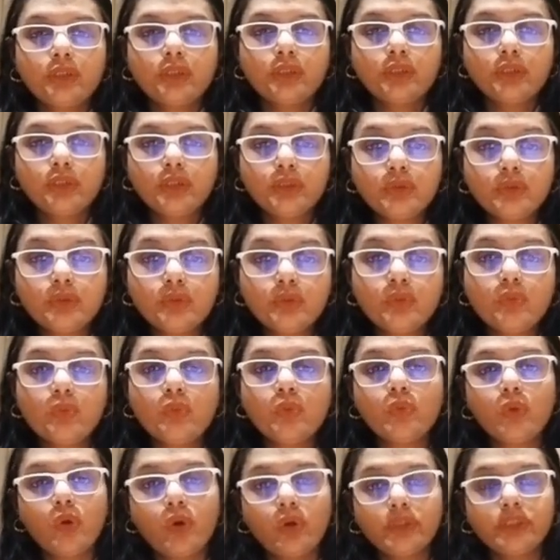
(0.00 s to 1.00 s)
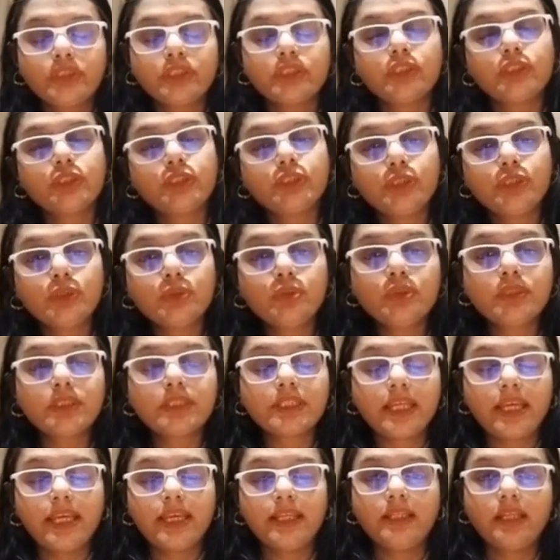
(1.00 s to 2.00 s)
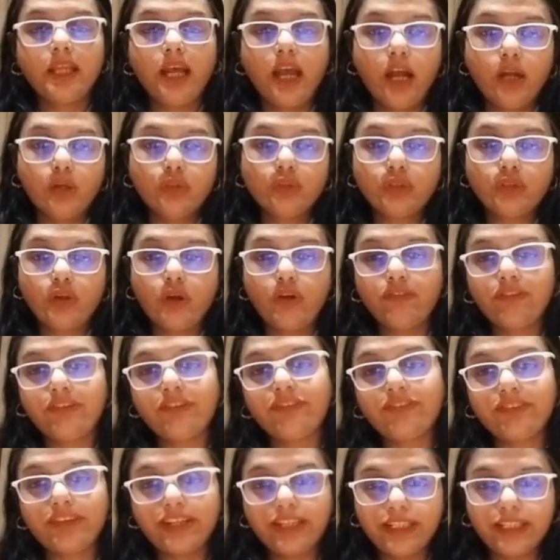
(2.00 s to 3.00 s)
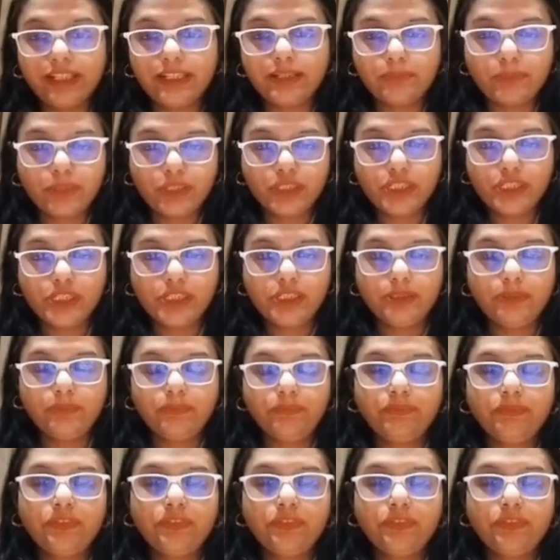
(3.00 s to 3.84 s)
You want a juice can out of a vending machine.